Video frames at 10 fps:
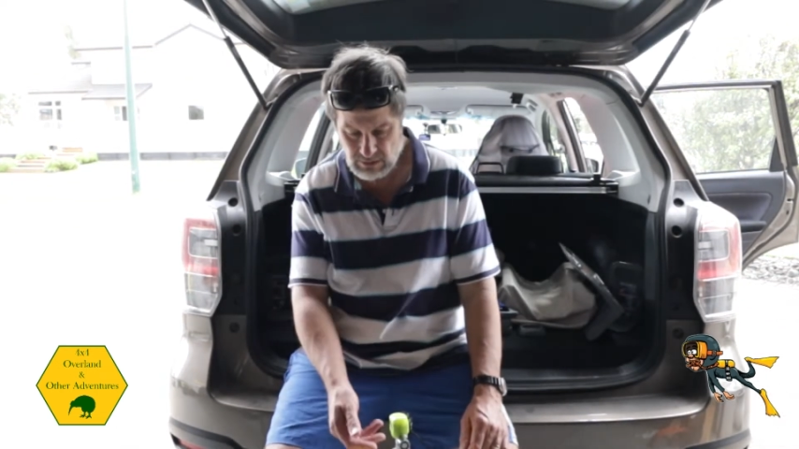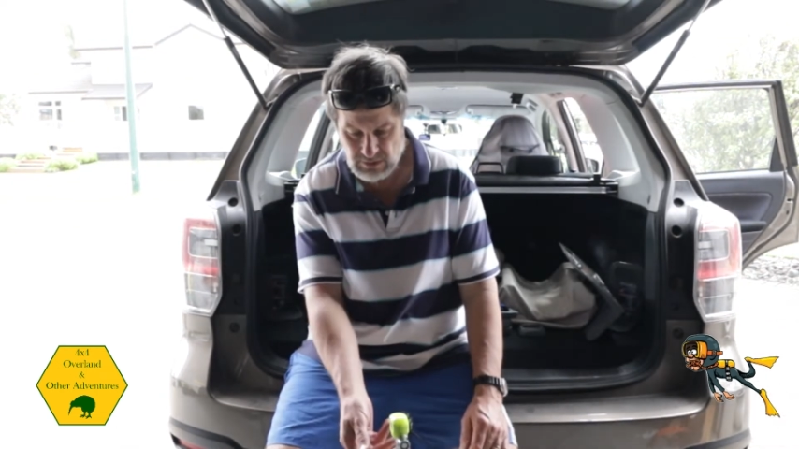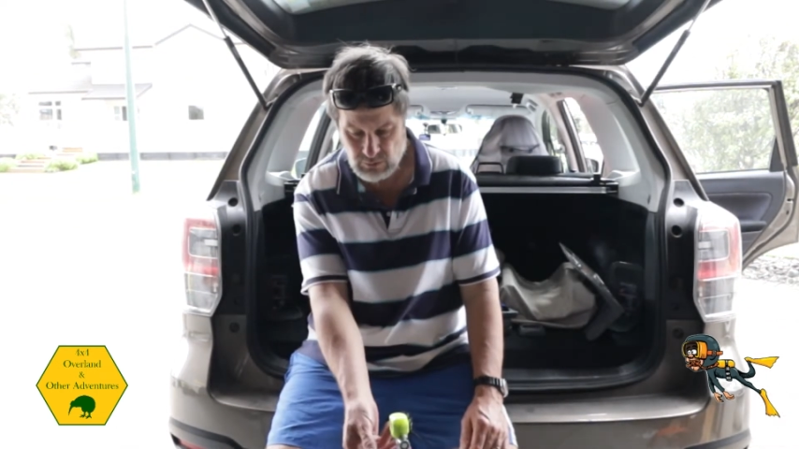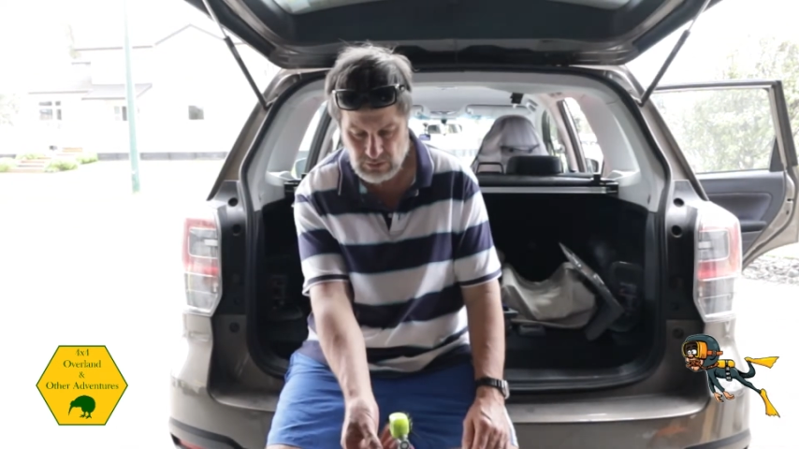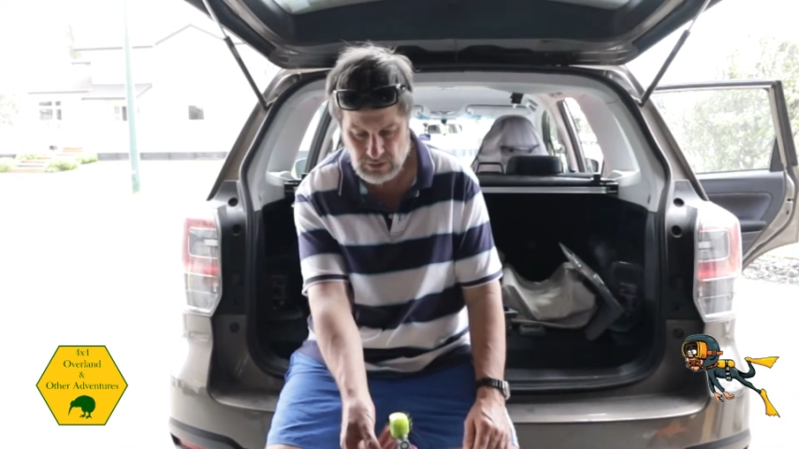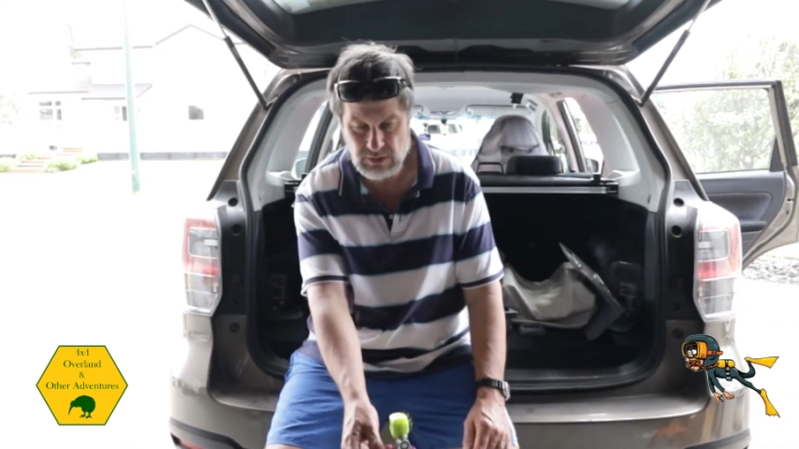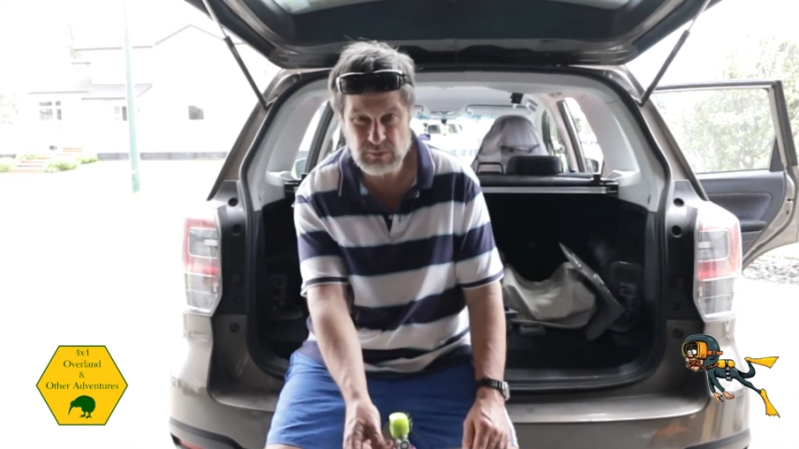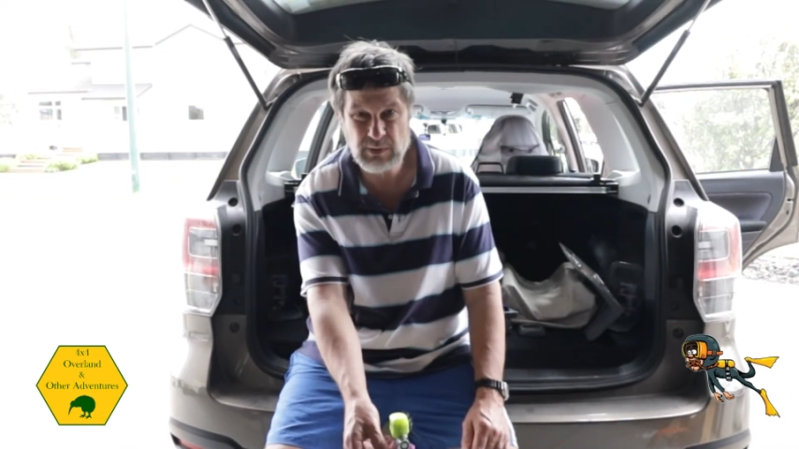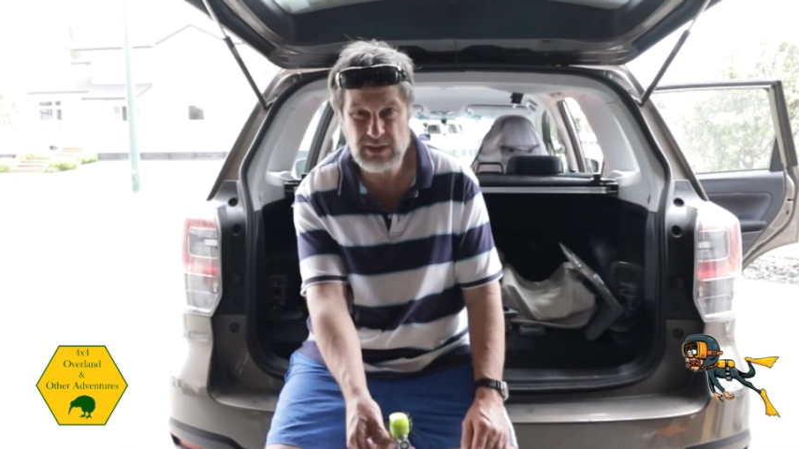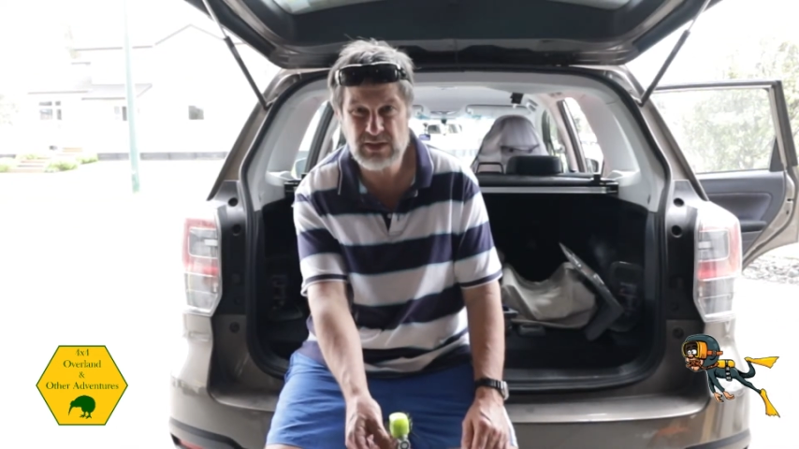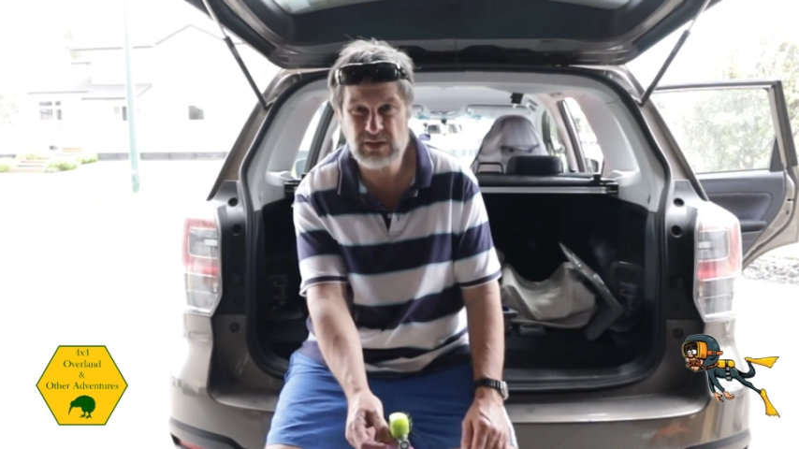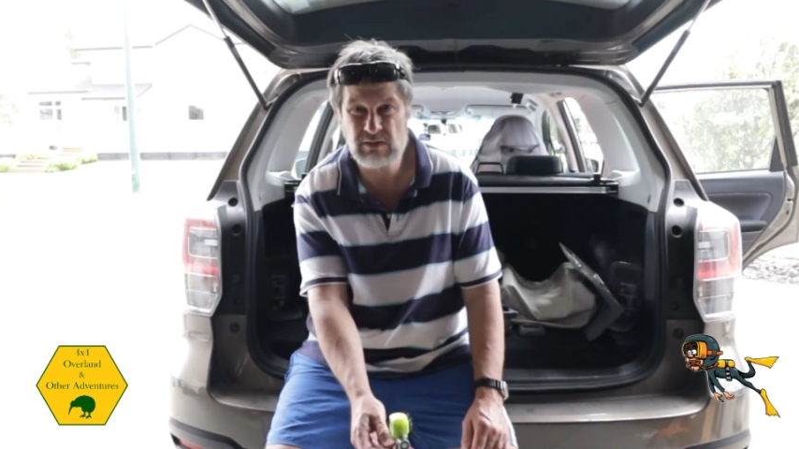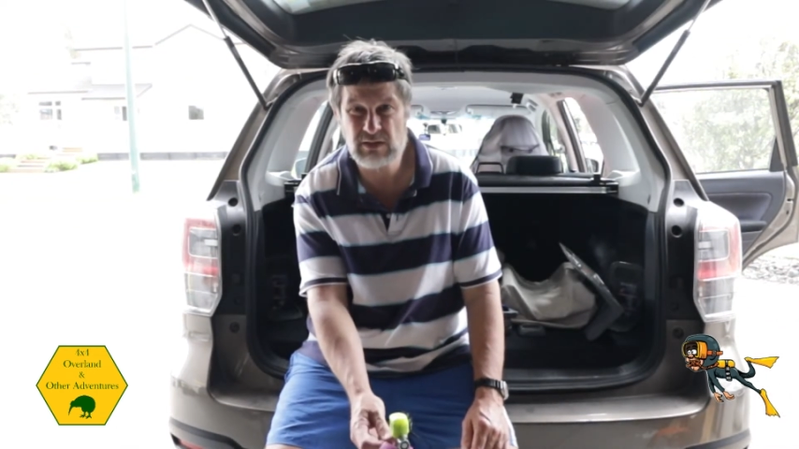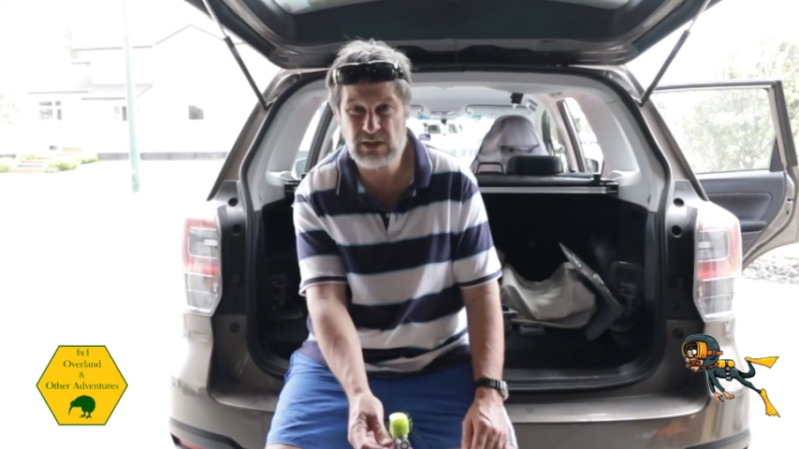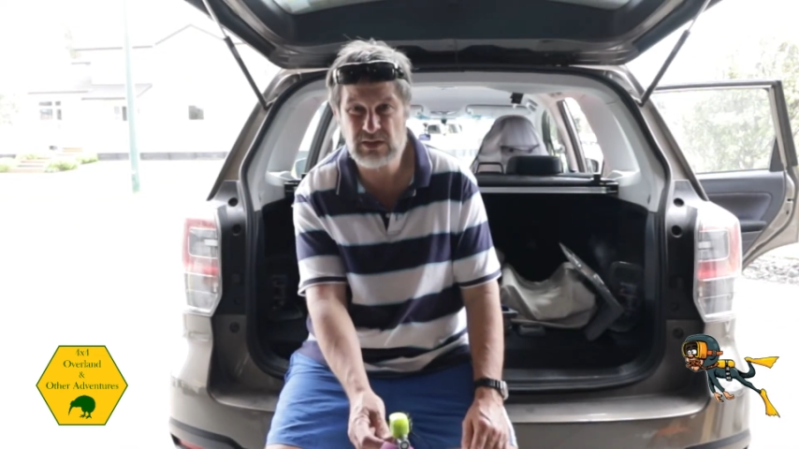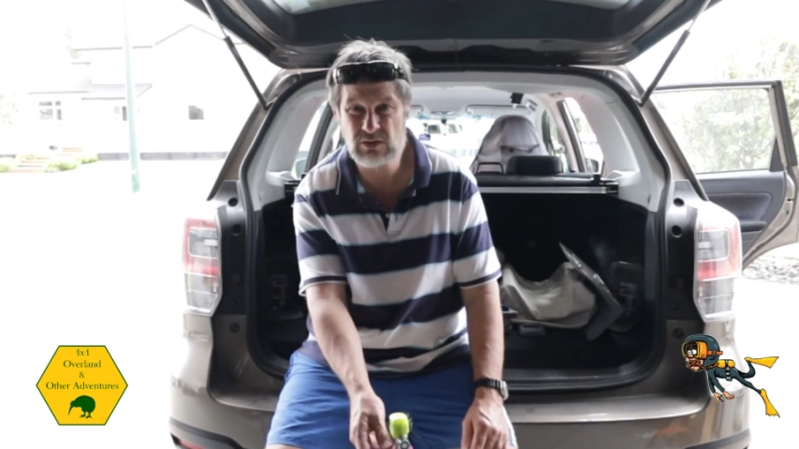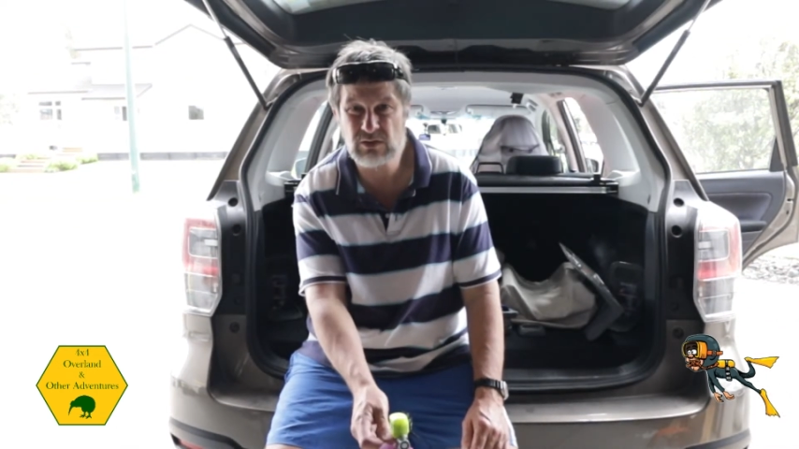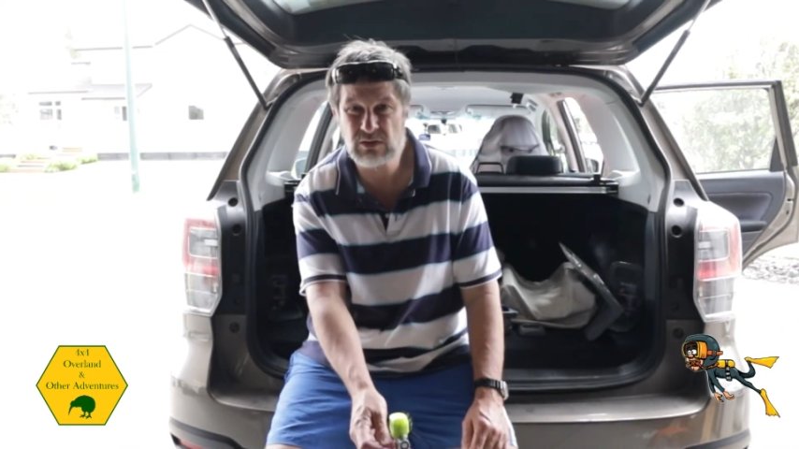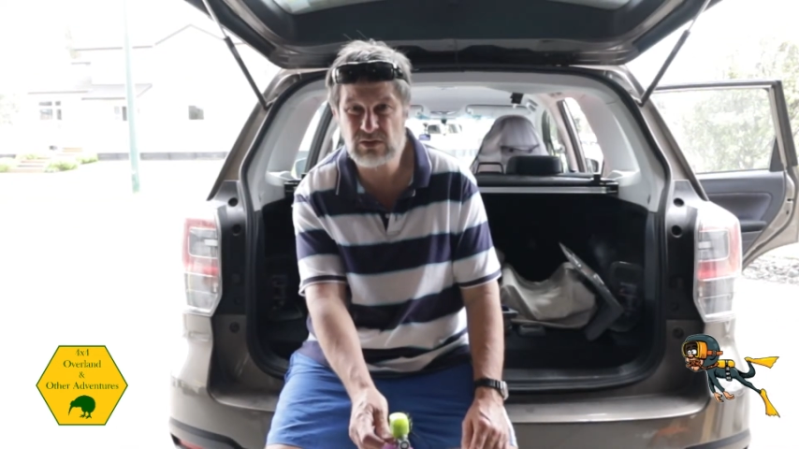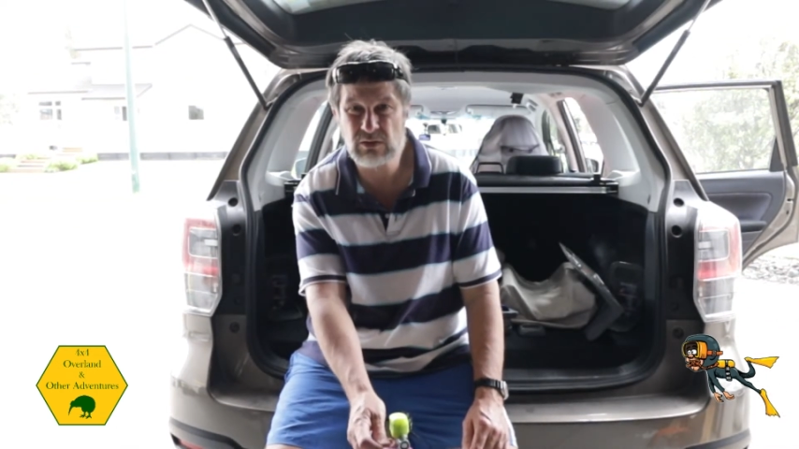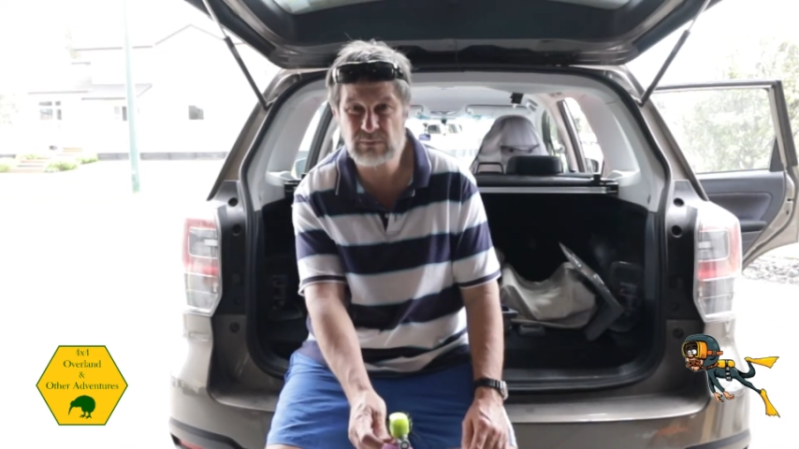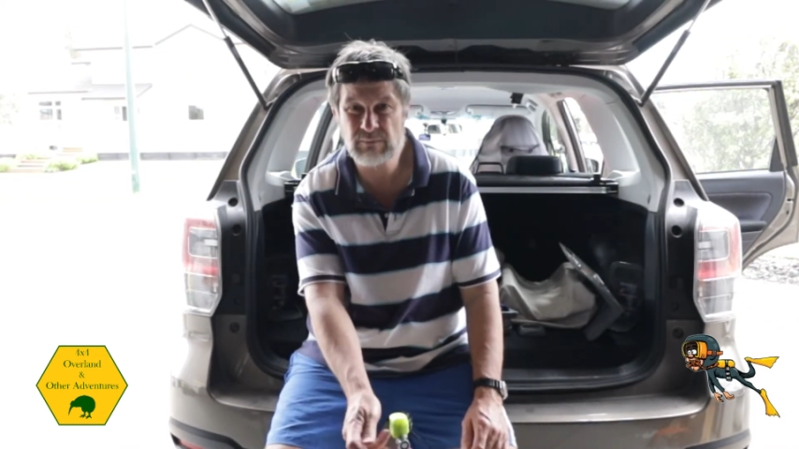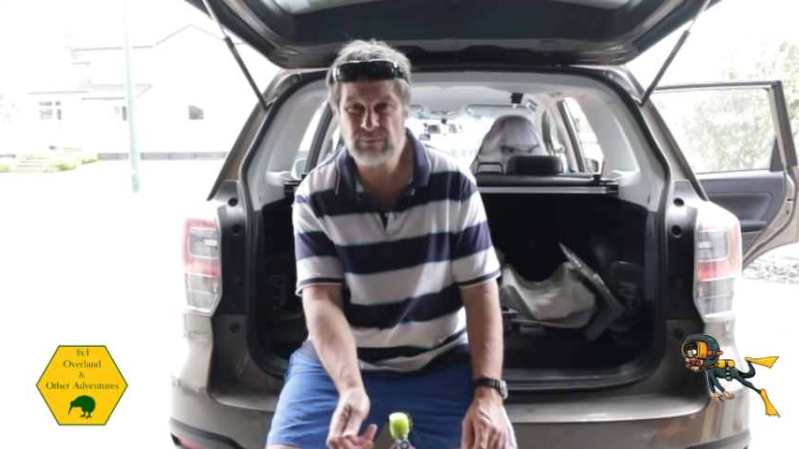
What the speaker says: That's what this plastic thing is on the top.